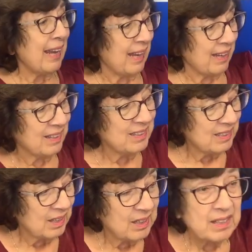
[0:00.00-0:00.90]
and
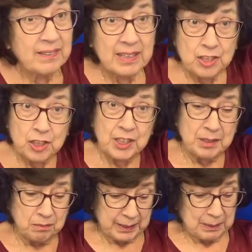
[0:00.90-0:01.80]
then
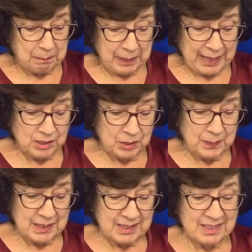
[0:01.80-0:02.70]
she'd read it back to
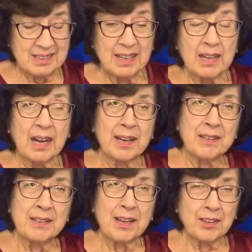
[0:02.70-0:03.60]
us.
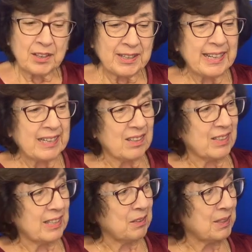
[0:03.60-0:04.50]
Another key to
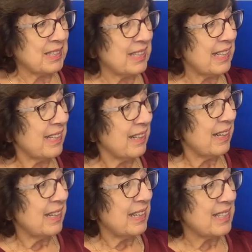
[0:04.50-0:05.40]
literacy
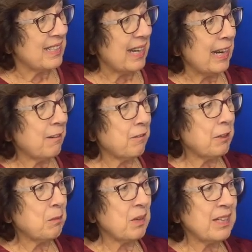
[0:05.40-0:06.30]
is
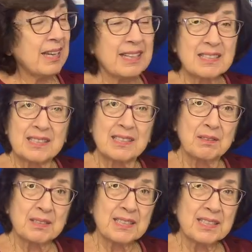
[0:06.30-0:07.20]
everyone has
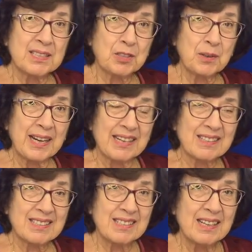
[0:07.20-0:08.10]
literacy
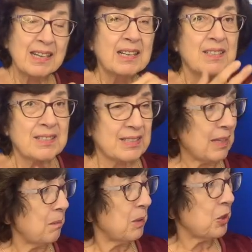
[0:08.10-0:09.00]
strengths.
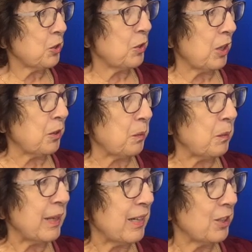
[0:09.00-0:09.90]
Some are stronger
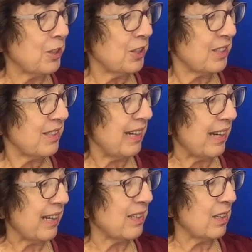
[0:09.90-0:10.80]
readers.
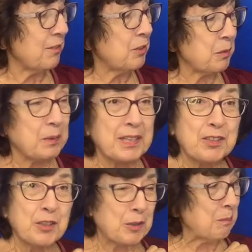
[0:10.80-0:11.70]
Anne loved to read to
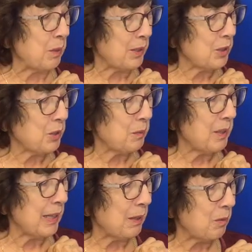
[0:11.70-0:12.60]
her brothers when
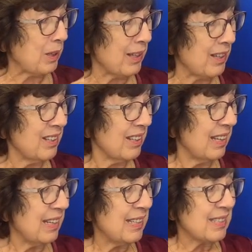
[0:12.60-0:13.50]
they were little.
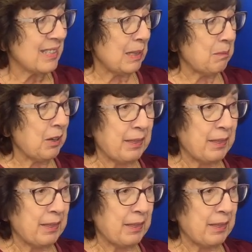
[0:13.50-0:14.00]
Some are